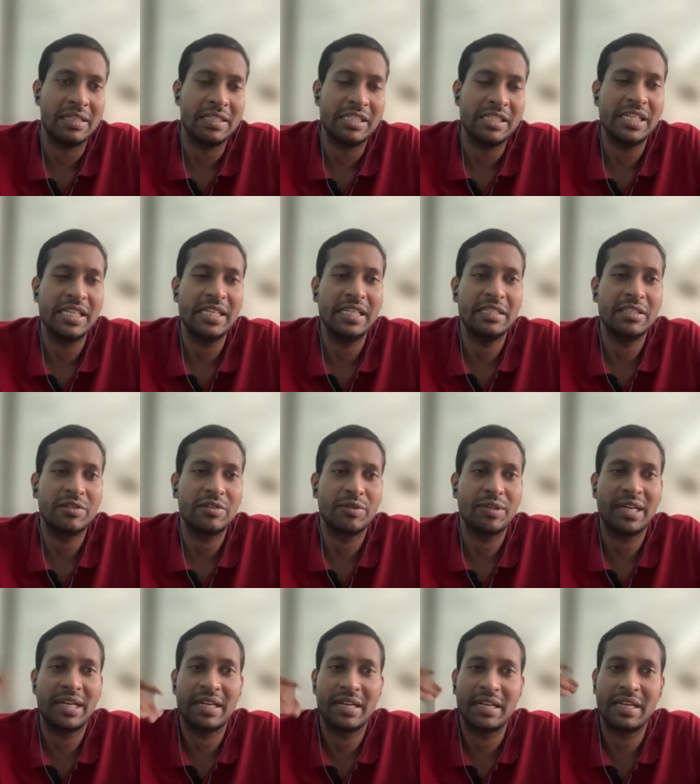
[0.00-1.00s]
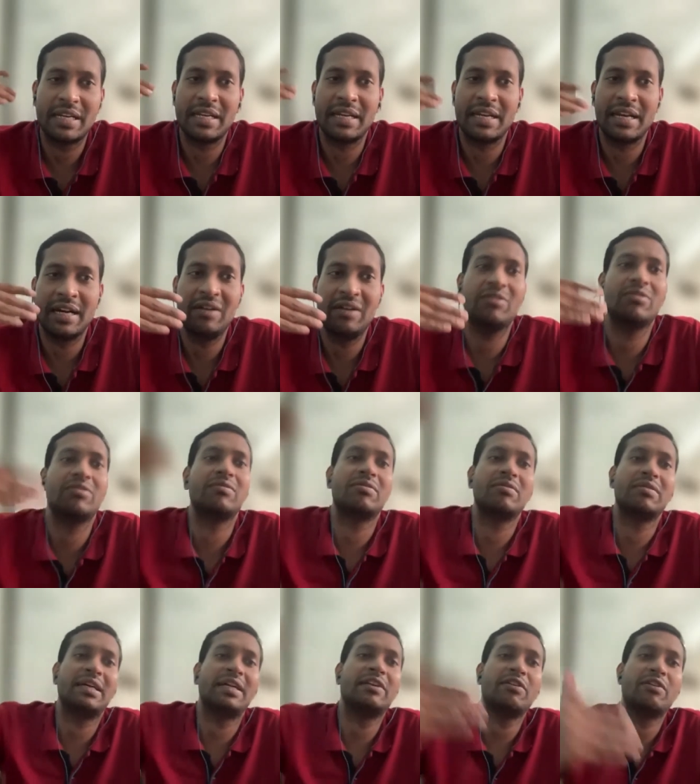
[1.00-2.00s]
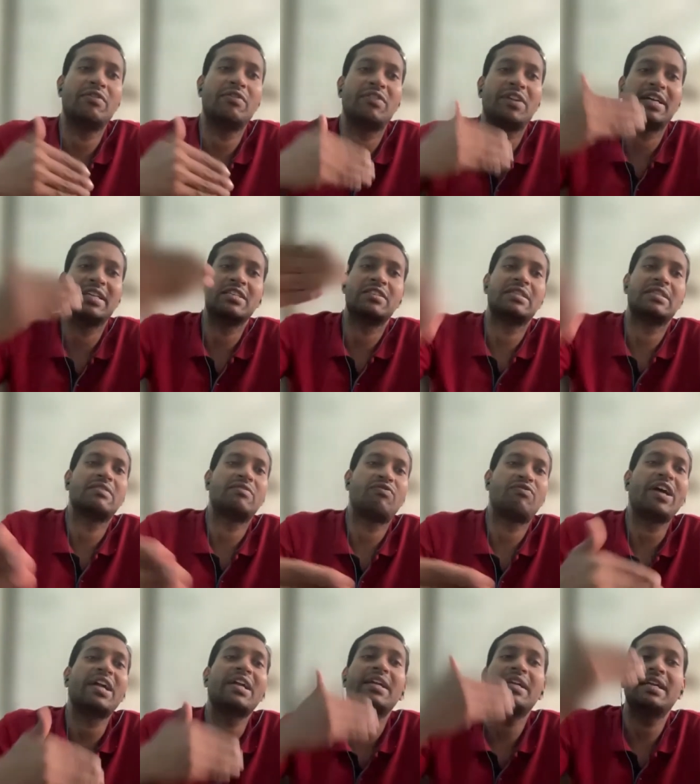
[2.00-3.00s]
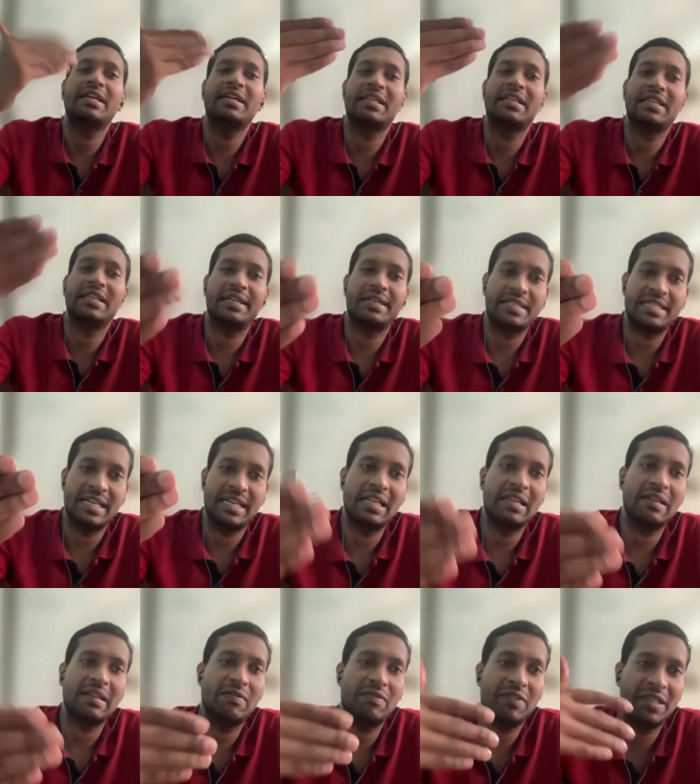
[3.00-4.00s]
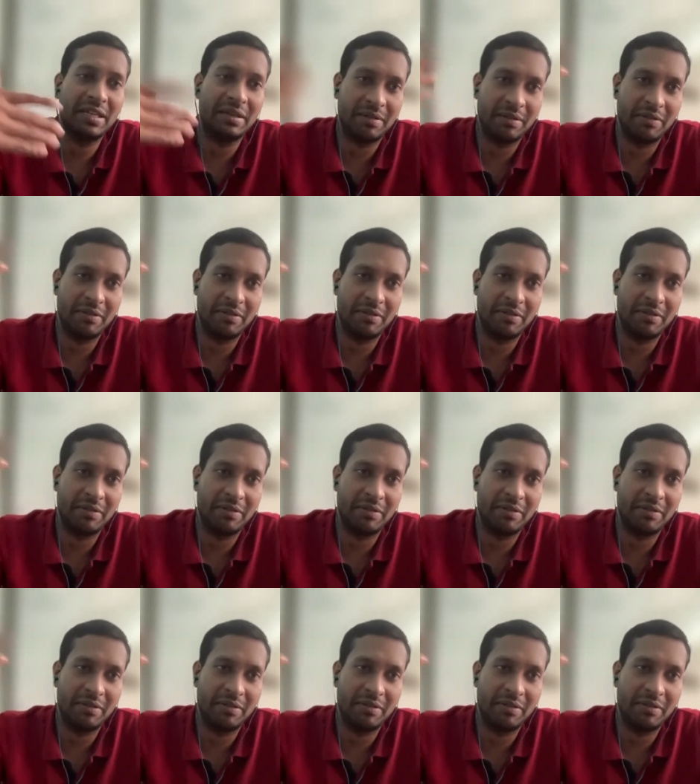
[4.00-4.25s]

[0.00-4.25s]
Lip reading: gene, so that now that you have transfected that cell with